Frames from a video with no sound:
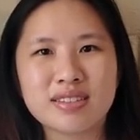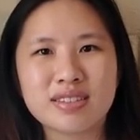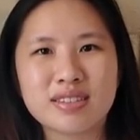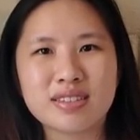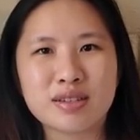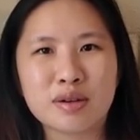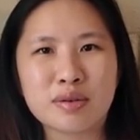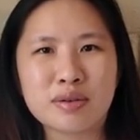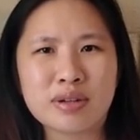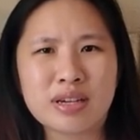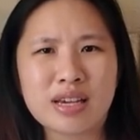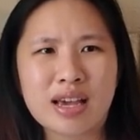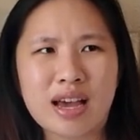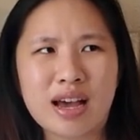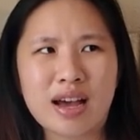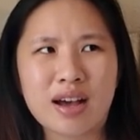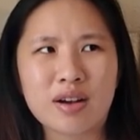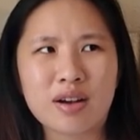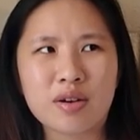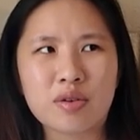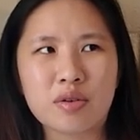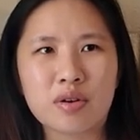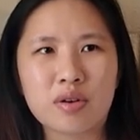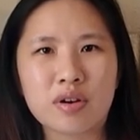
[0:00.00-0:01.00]

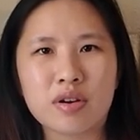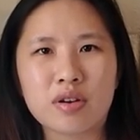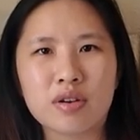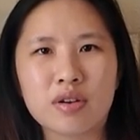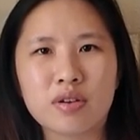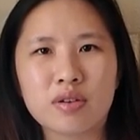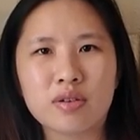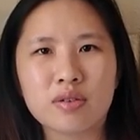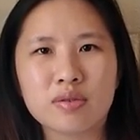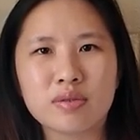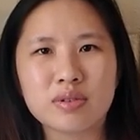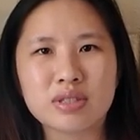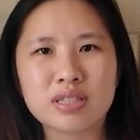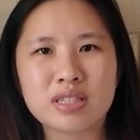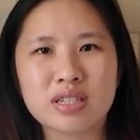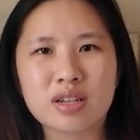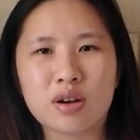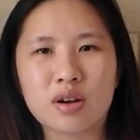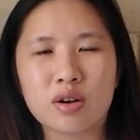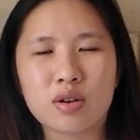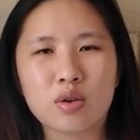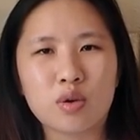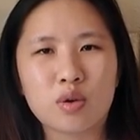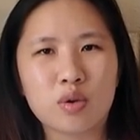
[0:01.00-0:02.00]
zodiac or what's it
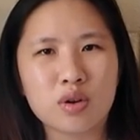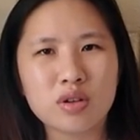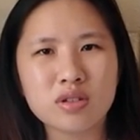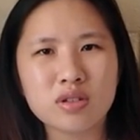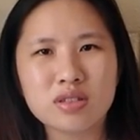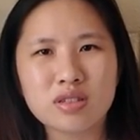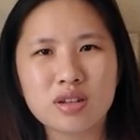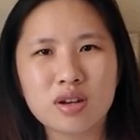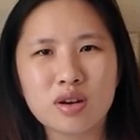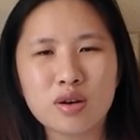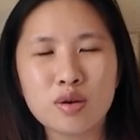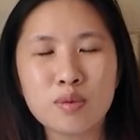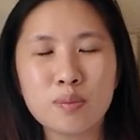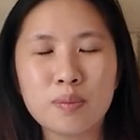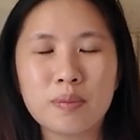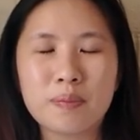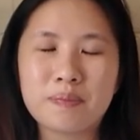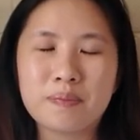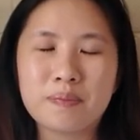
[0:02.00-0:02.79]
called, horoscope?